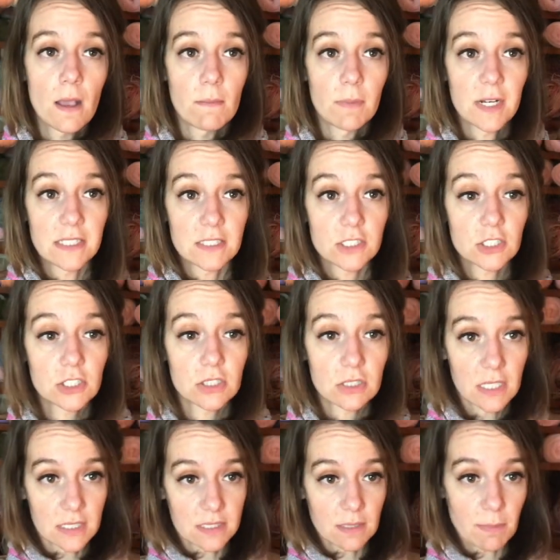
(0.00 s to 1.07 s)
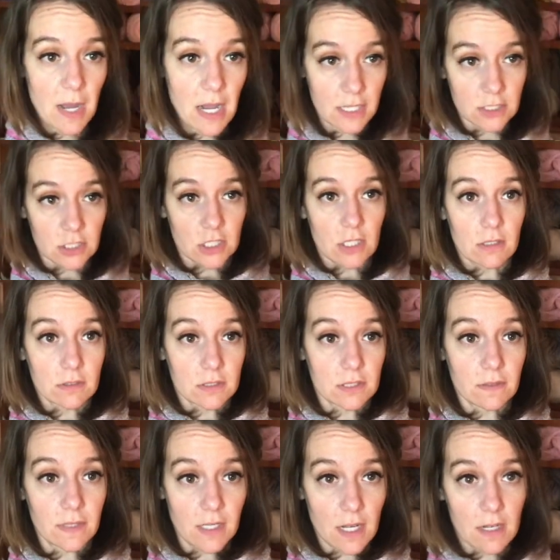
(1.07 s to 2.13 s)
But it's a poncho,
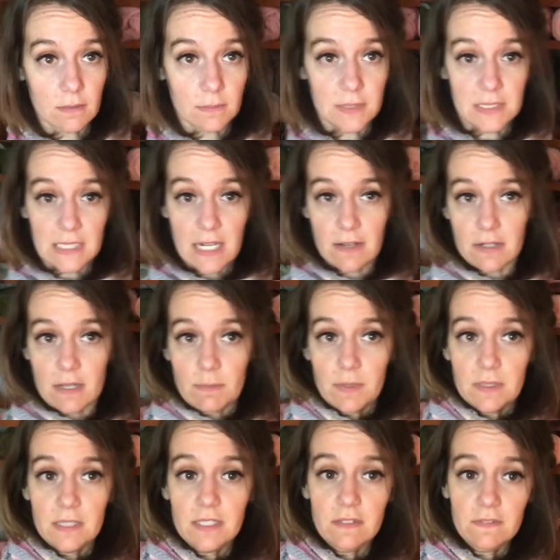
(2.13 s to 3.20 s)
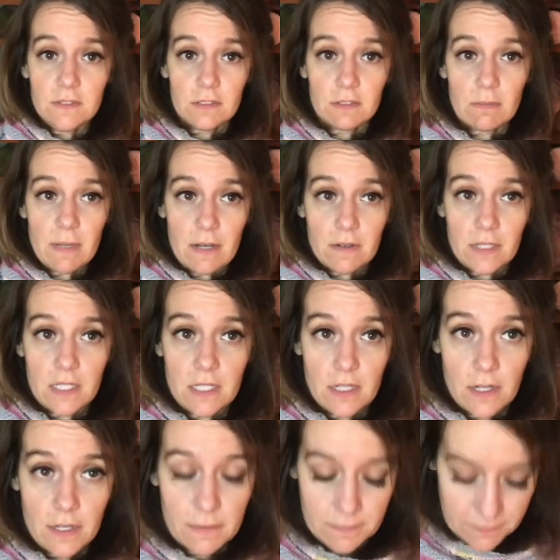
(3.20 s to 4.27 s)
so it comes down, I believe, to about
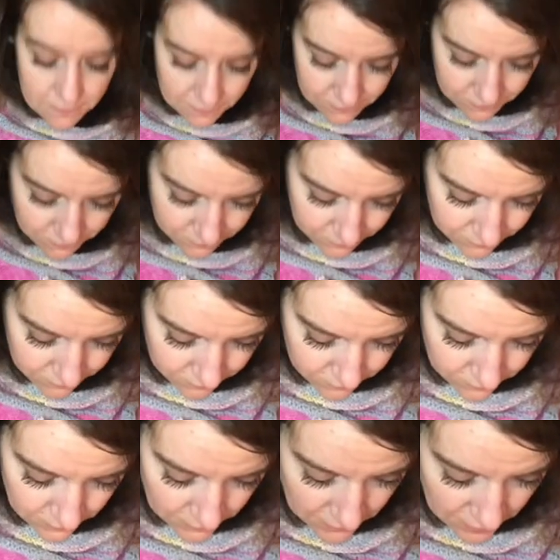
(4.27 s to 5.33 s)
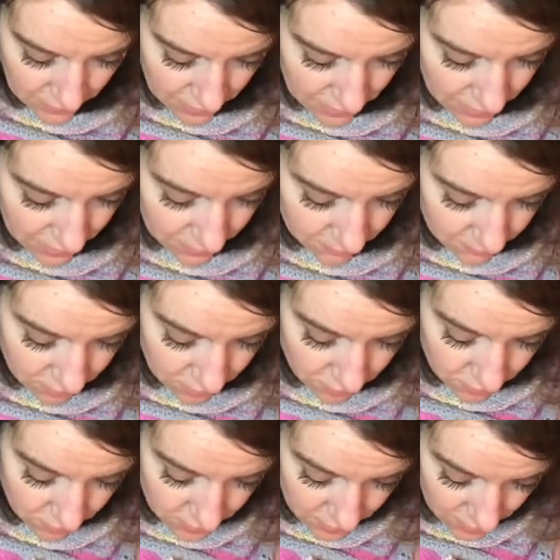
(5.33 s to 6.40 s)
here. And I'm
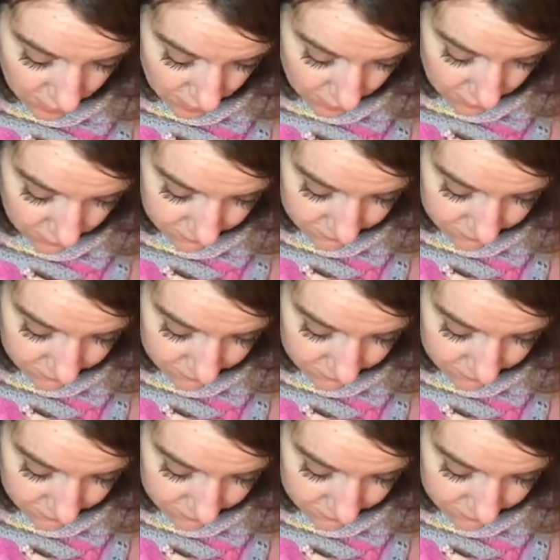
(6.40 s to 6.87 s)
using.